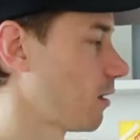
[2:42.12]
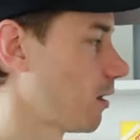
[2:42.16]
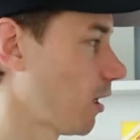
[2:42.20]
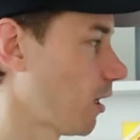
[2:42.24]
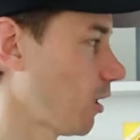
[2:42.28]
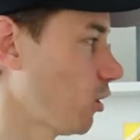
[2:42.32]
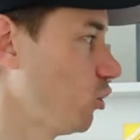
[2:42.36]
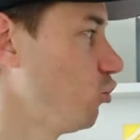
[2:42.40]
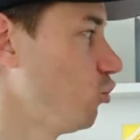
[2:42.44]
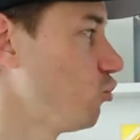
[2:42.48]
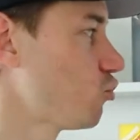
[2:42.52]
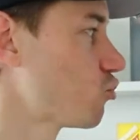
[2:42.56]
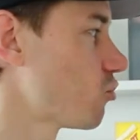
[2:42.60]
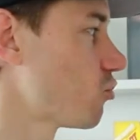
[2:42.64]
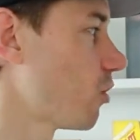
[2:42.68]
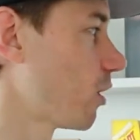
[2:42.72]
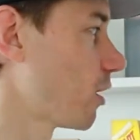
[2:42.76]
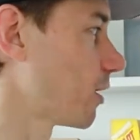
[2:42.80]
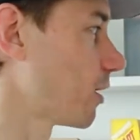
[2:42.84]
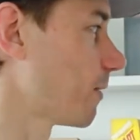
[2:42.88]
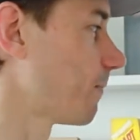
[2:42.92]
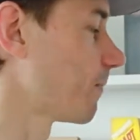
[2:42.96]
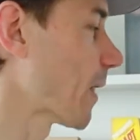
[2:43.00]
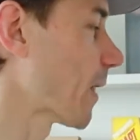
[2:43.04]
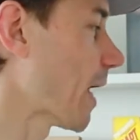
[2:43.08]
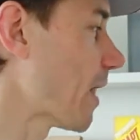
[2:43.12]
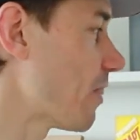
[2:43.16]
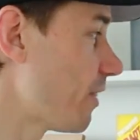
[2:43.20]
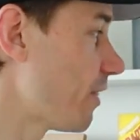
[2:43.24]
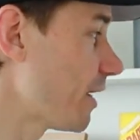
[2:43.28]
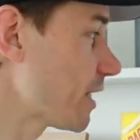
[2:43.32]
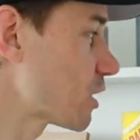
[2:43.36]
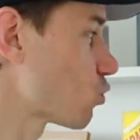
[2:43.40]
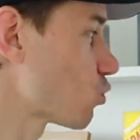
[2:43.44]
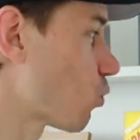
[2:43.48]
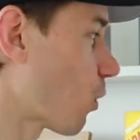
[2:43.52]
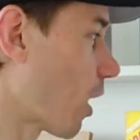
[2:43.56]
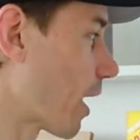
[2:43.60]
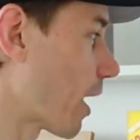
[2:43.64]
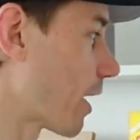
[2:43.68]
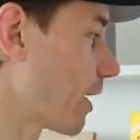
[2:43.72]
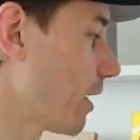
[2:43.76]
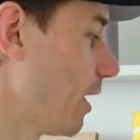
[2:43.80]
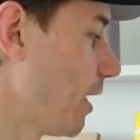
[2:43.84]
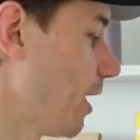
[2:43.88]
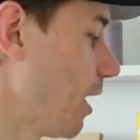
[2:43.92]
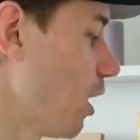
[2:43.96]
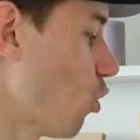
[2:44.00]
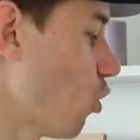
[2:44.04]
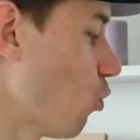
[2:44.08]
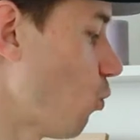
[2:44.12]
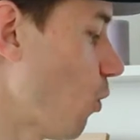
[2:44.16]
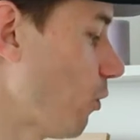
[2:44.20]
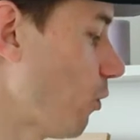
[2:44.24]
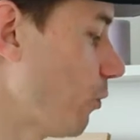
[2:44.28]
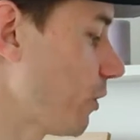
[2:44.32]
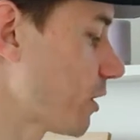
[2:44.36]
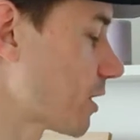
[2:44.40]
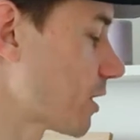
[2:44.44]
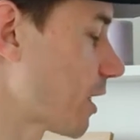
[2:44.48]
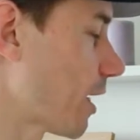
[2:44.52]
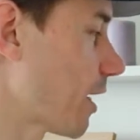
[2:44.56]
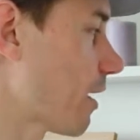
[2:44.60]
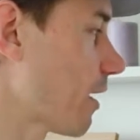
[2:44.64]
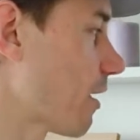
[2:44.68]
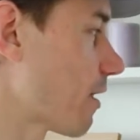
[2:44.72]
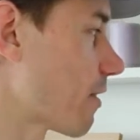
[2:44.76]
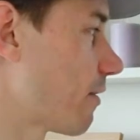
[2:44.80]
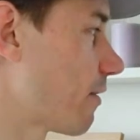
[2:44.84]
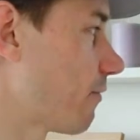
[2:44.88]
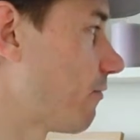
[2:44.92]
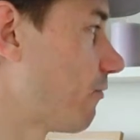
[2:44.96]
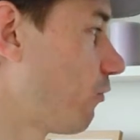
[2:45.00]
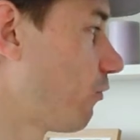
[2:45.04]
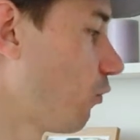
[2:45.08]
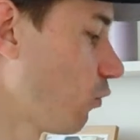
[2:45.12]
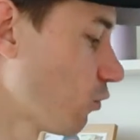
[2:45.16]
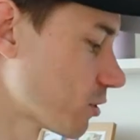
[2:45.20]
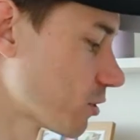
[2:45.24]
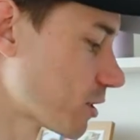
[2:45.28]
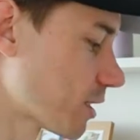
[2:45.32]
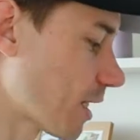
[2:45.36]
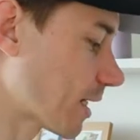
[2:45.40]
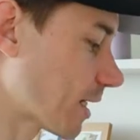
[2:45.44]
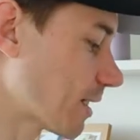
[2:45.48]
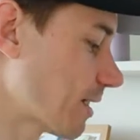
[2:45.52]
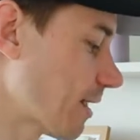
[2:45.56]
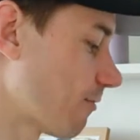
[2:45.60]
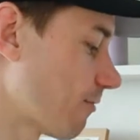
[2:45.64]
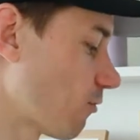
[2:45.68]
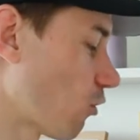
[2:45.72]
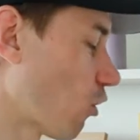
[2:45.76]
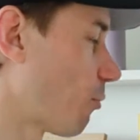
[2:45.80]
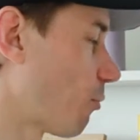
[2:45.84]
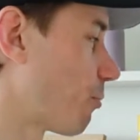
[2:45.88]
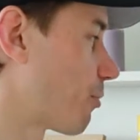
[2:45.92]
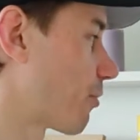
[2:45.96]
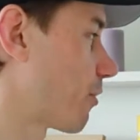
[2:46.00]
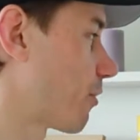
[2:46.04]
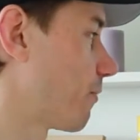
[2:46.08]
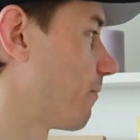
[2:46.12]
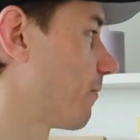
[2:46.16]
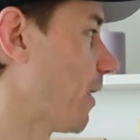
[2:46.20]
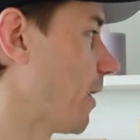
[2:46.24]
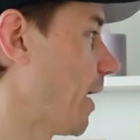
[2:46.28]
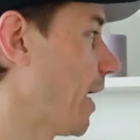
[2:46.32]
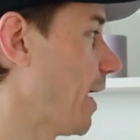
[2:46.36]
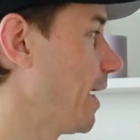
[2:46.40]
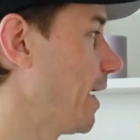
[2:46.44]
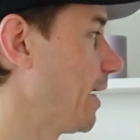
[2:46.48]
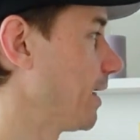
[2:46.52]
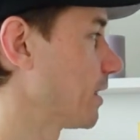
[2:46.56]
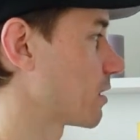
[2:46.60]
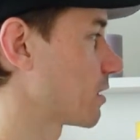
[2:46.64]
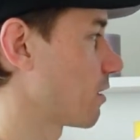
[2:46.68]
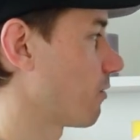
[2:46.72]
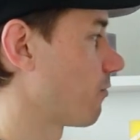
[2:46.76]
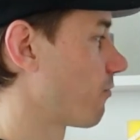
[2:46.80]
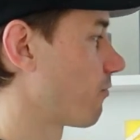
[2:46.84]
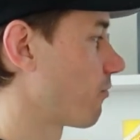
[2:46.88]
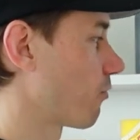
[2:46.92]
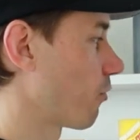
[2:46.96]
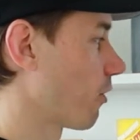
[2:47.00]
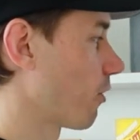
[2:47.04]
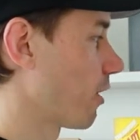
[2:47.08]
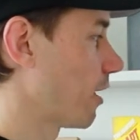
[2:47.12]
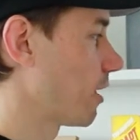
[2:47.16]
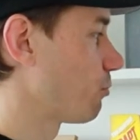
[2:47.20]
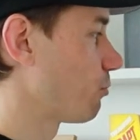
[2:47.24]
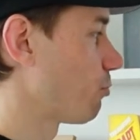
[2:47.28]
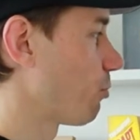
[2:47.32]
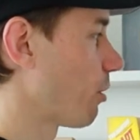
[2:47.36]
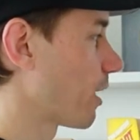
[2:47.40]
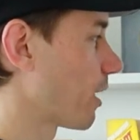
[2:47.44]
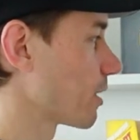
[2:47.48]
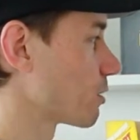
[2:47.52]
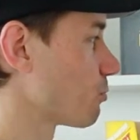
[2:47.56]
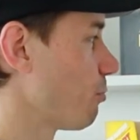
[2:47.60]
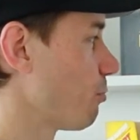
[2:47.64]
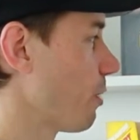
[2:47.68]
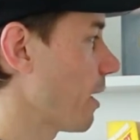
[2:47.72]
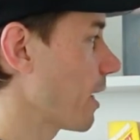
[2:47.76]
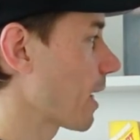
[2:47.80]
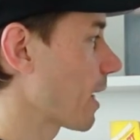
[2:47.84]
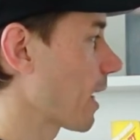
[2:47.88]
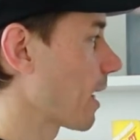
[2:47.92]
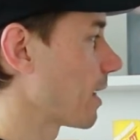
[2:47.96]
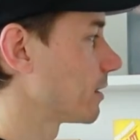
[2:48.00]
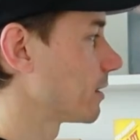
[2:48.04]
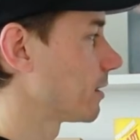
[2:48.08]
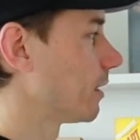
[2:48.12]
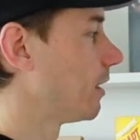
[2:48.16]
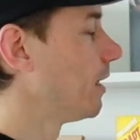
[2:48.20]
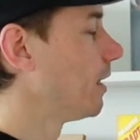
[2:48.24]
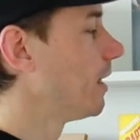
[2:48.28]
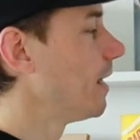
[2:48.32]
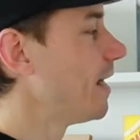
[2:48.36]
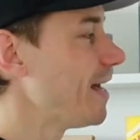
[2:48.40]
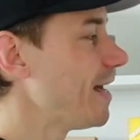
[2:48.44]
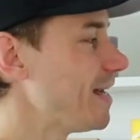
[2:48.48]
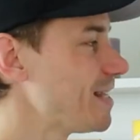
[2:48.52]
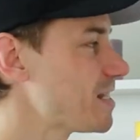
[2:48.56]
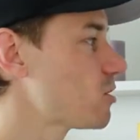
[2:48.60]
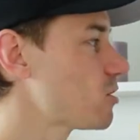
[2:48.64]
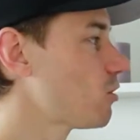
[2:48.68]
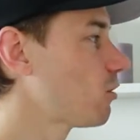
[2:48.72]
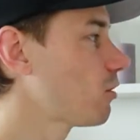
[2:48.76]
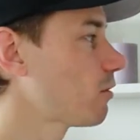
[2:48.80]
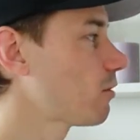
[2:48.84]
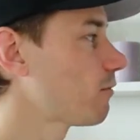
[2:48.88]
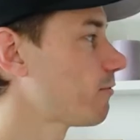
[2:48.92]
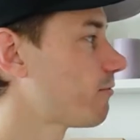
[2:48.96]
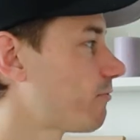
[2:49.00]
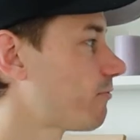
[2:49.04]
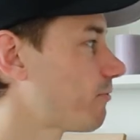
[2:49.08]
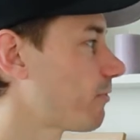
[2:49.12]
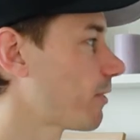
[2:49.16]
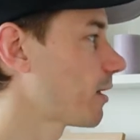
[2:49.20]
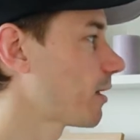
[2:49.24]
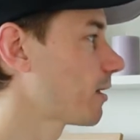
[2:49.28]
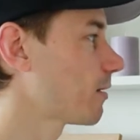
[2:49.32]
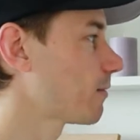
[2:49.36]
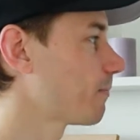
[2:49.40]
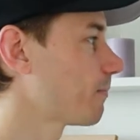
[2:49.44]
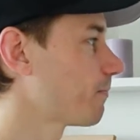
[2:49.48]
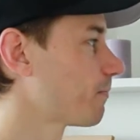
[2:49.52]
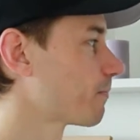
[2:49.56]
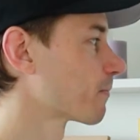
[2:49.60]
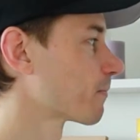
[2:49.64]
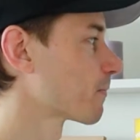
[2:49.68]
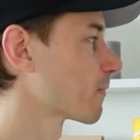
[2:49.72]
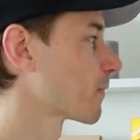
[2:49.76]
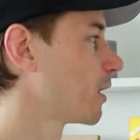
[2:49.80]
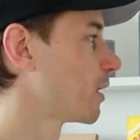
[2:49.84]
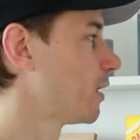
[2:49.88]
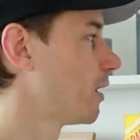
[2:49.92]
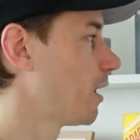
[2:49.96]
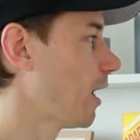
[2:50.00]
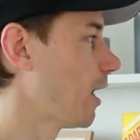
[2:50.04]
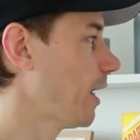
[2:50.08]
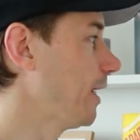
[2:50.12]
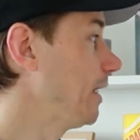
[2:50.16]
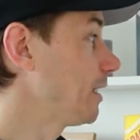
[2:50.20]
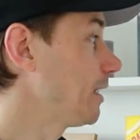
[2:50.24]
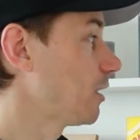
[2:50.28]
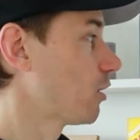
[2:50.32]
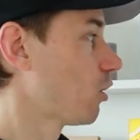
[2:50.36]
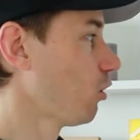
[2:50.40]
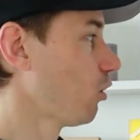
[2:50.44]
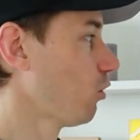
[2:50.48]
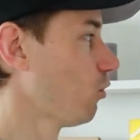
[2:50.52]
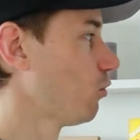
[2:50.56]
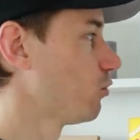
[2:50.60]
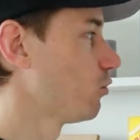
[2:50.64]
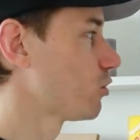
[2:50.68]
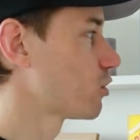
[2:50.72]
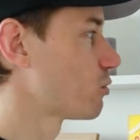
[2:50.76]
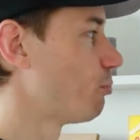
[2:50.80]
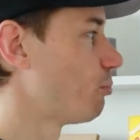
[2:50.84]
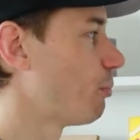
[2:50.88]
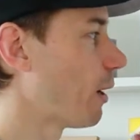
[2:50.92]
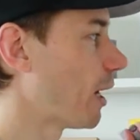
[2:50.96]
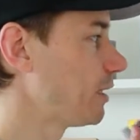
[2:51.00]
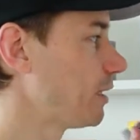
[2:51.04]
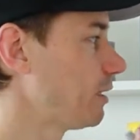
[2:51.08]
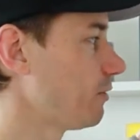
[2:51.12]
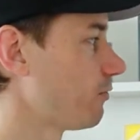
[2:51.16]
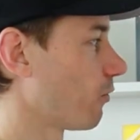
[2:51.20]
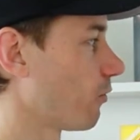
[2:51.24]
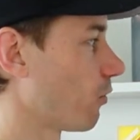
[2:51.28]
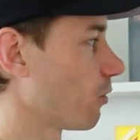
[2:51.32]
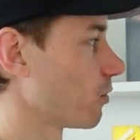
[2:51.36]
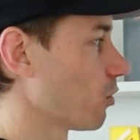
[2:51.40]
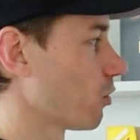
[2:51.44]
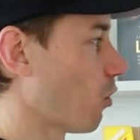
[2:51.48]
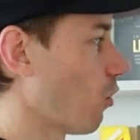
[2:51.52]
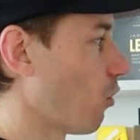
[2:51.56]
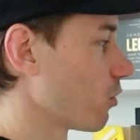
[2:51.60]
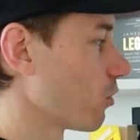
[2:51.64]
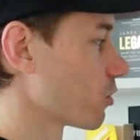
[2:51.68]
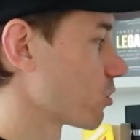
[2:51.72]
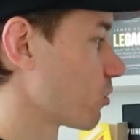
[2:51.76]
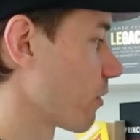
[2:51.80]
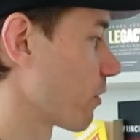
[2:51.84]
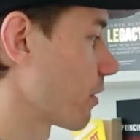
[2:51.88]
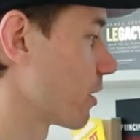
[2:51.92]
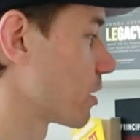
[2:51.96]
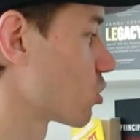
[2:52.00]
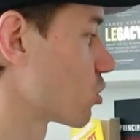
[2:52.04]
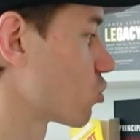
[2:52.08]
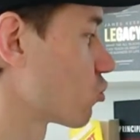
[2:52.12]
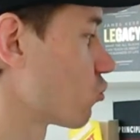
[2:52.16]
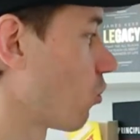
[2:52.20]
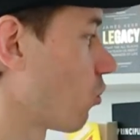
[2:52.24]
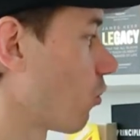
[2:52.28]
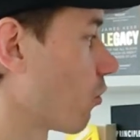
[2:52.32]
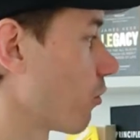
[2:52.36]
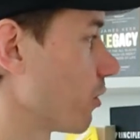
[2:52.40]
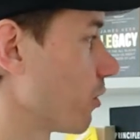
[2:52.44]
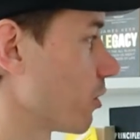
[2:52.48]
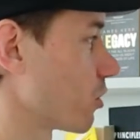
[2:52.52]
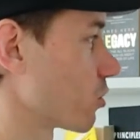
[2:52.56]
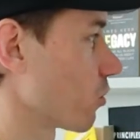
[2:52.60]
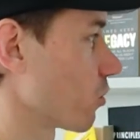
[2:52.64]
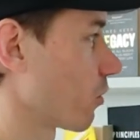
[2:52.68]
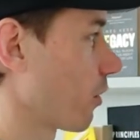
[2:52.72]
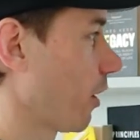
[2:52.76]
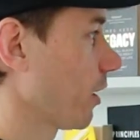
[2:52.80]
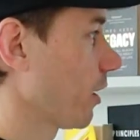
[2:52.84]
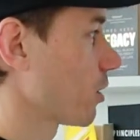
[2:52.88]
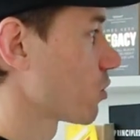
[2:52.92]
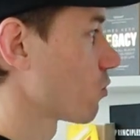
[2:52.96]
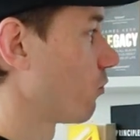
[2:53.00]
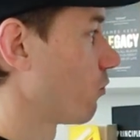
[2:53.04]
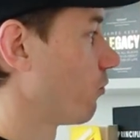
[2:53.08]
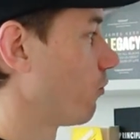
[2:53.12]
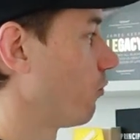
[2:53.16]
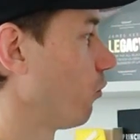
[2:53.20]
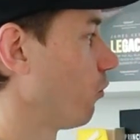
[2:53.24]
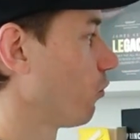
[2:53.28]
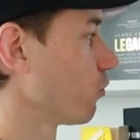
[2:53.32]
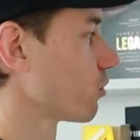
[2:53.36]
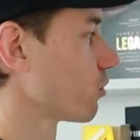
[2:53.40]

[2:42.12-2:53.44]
usually, and that's why when we say the full stack developer is front end plus backend, it sort of includes by default also the storage. Okay, so full